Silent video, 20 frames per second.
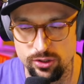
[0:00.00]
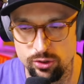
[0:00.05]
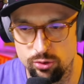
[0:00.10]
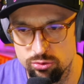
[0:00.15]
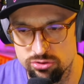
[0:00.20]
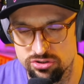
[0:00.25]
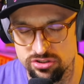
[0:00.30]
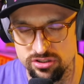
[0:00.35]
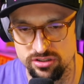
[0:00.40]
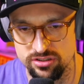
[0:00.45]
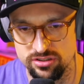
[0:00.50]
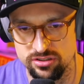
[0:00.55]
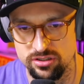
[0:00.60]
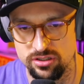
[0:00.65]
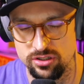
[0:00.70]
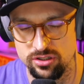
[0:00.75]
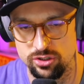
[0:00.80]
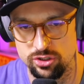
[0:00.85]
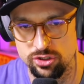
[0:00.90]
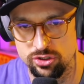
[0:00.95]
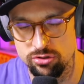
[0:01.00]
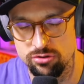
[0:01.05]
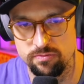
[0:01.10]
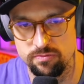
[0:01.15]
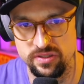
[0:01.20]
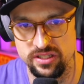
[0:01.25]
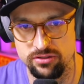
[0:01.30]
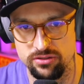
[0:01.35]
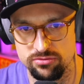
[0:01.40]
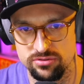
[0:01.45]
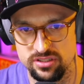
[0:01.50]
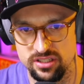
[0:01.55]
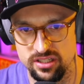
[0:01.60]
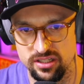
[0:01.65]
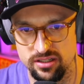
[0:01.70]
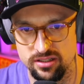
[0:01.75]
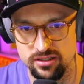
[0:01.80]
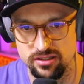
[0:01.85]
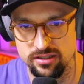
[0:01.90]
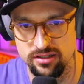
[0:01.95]
users, should be
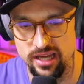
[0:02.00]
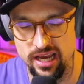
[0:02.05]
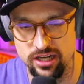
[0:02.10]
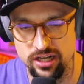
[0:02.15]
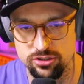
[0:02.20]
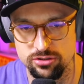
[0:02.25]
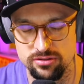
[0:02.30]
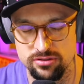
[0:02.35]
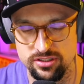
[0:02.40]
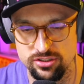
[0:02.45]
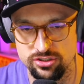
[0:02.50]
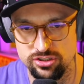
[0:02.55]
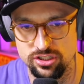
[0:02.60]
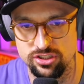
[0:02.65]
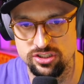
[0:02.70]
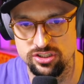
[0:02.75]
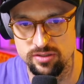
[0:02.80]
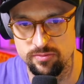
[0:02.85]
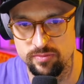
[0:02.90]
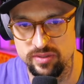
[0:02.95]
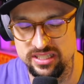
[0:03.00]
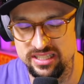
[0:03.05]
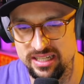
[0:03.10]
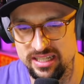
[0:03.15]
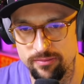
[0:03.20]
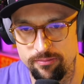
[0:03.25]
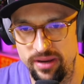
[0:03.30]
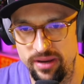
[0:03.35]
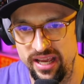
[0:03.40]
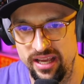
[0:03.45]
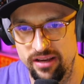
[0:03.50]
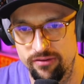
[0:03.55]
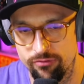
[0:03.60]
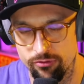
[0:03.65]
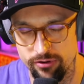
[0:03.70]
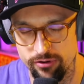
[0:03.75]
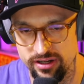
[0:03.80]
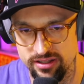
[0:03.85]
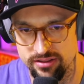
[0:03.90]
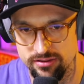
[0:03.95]
using actually ChatGPT and paying
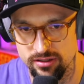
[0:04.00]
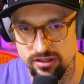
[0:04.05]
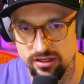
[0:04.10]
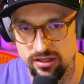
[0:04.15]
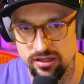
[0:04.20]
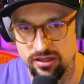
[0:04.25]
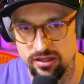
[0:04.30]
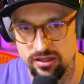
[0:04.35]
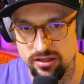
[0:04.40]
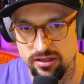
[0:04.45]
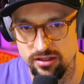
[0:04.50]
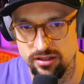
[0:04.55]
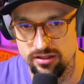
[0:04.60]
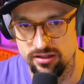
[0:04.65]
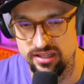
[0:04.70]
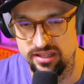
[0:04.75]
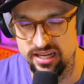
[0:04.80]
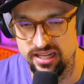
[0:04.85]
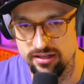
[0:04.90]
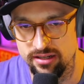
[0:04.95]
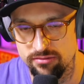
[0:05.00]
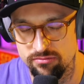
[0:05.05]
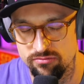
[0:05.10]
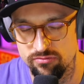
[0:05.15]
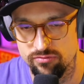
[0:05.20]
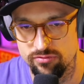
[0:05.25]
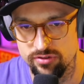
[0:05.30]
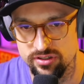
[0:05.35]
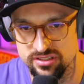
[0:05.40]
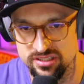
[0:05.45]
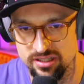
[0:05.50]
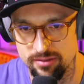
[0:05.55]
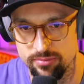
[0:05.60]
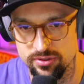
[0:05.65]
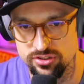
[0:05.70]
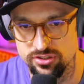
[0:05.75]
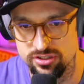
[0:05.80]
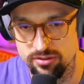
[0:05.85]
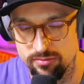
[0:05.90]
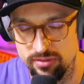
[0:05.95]
for it than, for
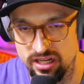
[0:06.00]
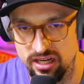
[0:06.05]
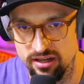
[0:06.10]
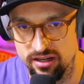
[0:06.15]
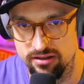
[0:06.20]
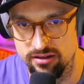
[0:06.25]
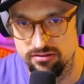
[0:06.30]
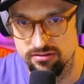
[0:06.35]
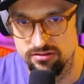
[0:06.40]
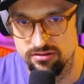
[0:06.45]
example, Gemini?